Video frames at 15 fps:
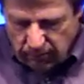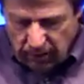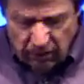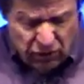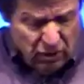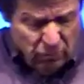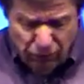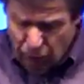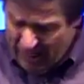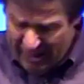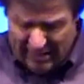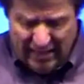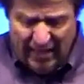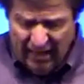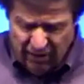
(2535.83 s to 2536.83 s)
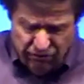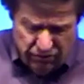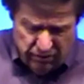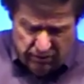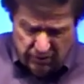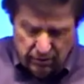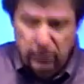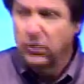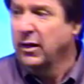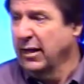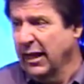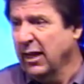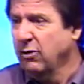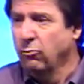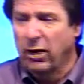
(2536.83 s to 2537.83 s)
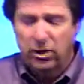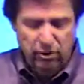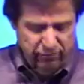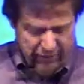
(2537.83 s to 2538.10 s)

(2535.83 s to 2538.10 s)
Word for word: It's even before we had kids. You know how they can wreck your